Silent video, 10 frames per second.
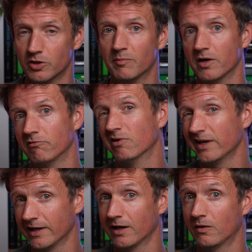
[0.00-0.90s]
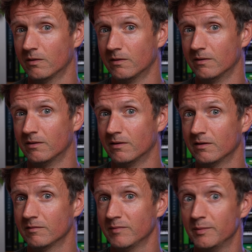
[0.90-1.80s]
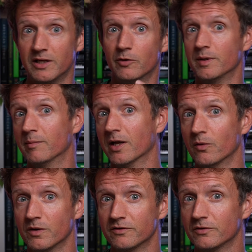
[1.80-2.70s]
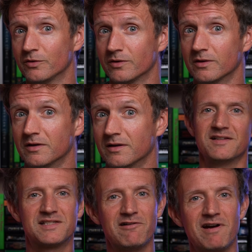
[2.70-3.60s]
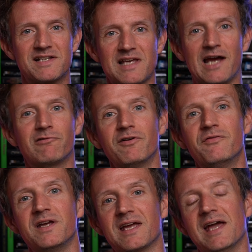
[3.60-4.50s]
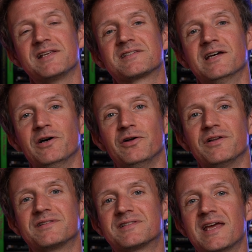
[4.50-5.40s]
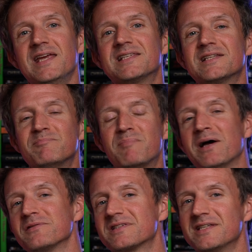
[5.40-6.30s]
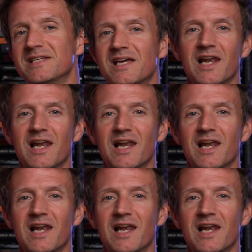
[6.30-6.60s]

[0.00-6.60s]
can buy right now. Maybe there'll be a better one soon. The Terrex Agravic SL takes the bouncy